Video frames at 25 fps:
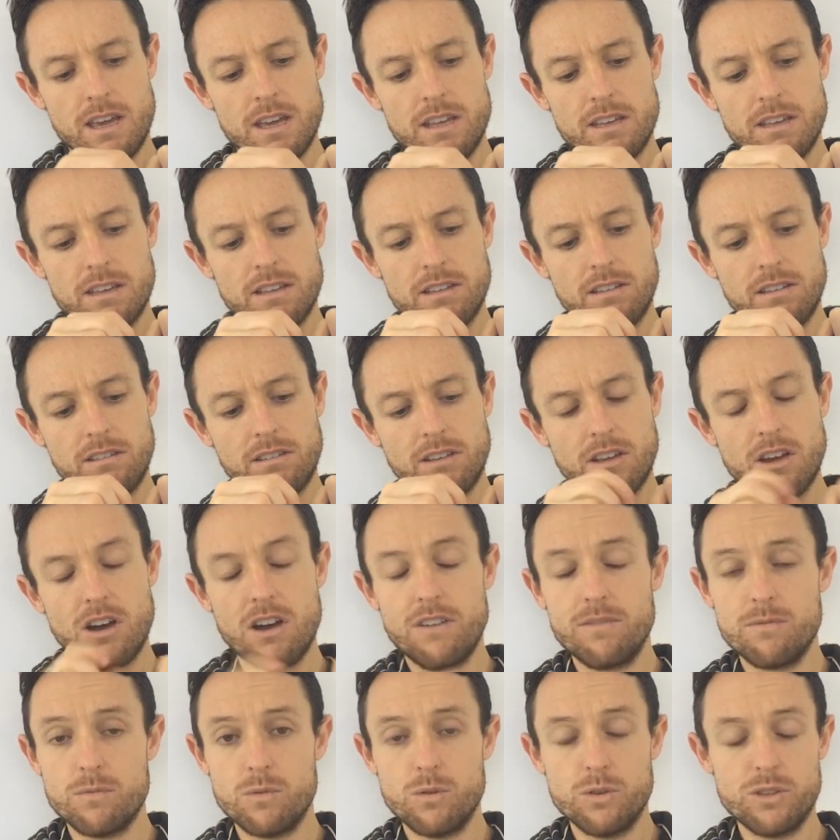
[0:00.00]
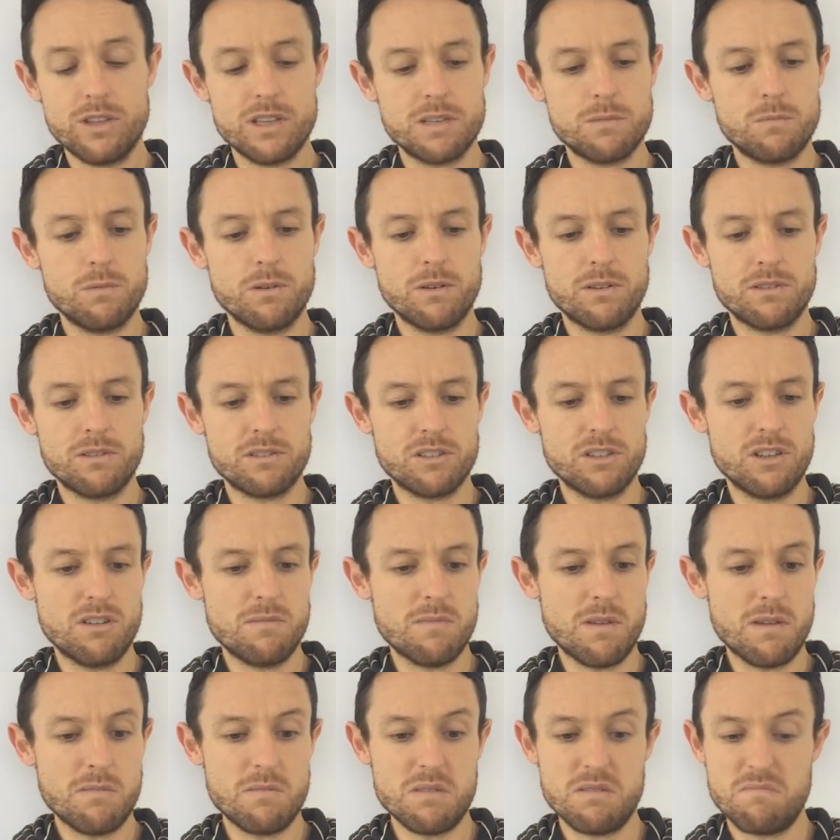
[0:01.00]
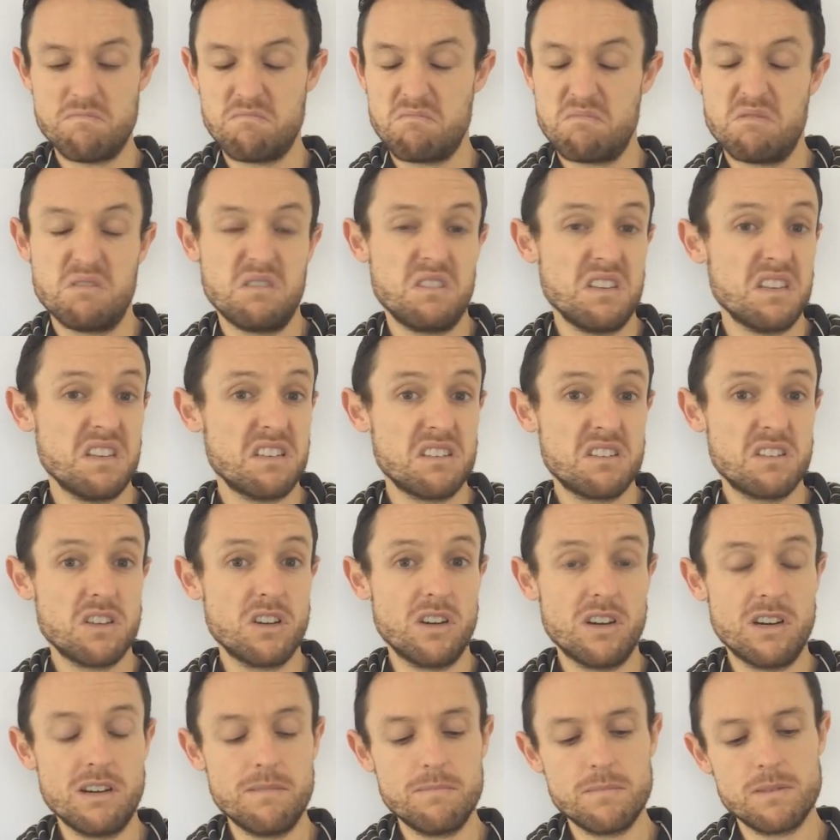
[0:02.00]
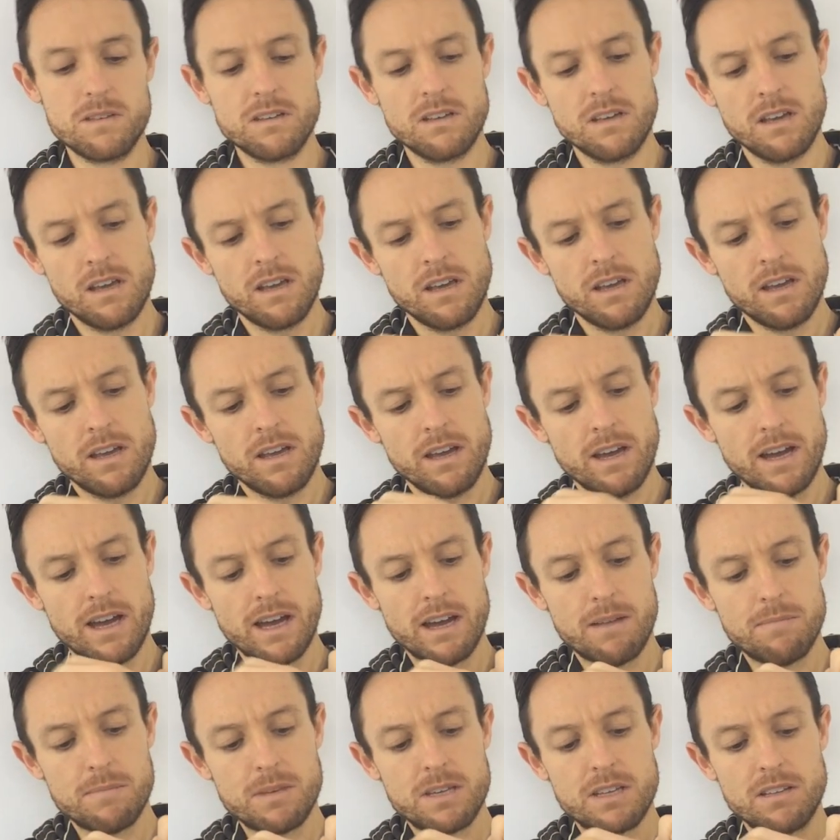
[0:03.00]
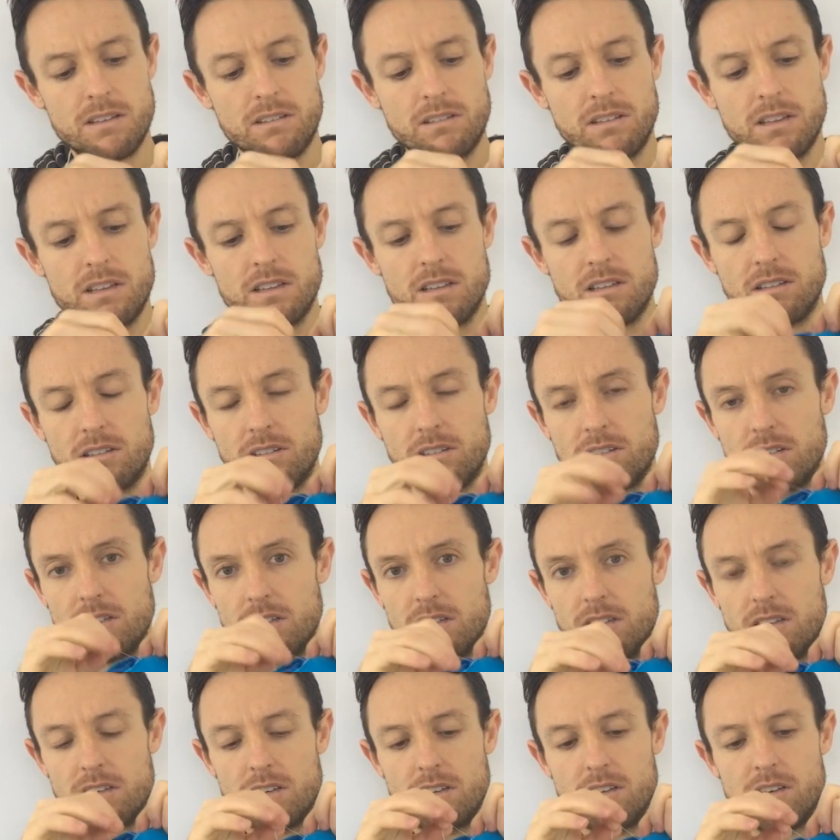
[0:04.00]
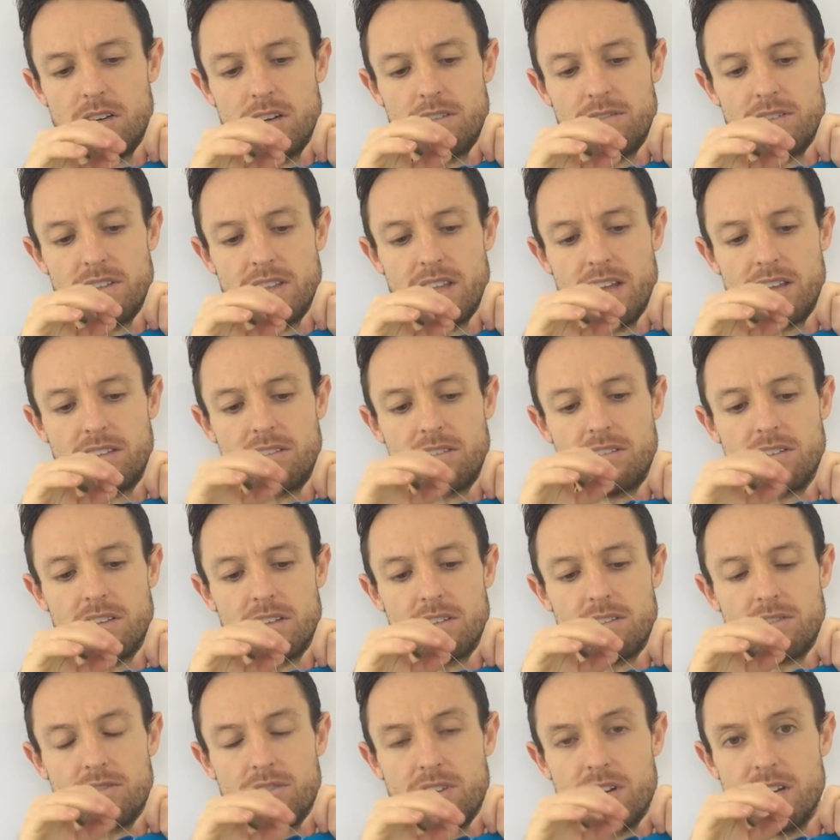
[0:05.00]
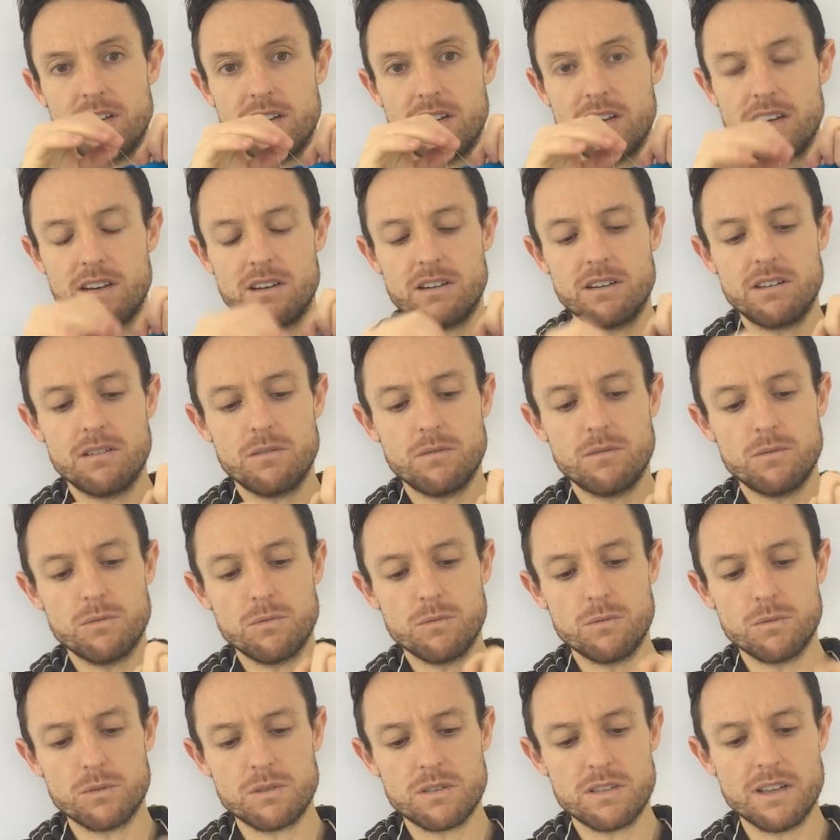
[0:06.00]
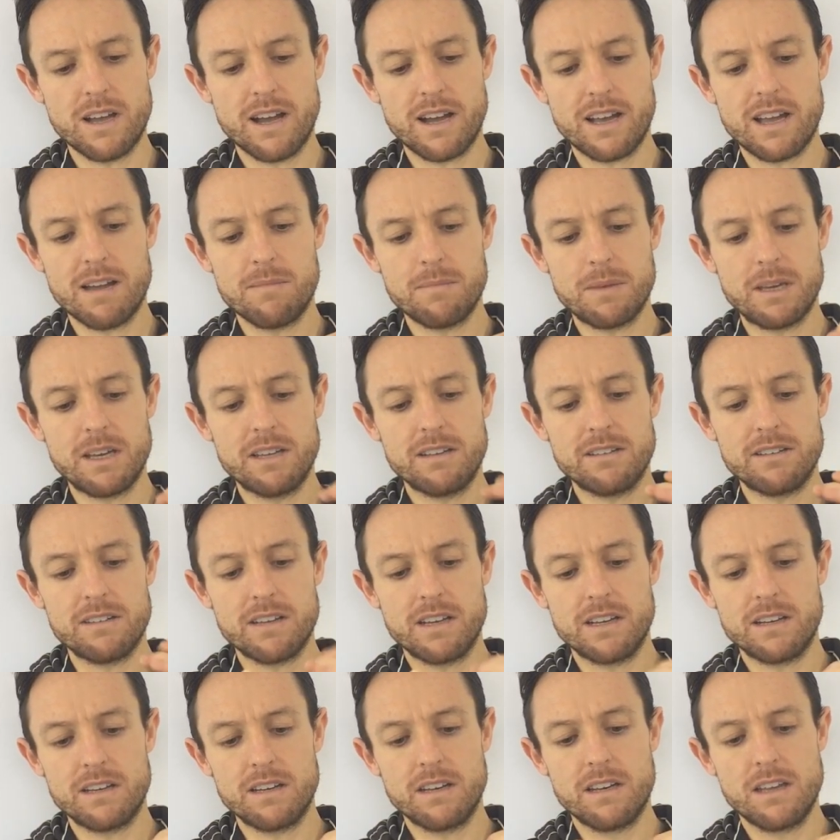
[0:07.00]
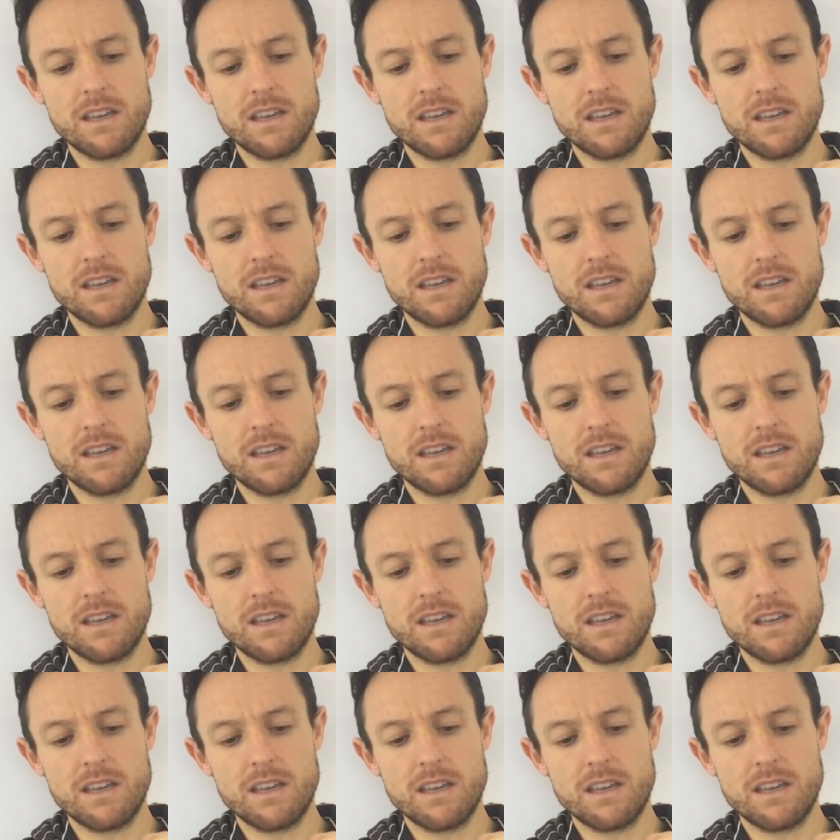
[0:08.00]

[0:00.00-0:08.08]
And you can see, I haven't worn these blue ones a lot, maybe six times. You can see this kind of elastic thread now will start coming undone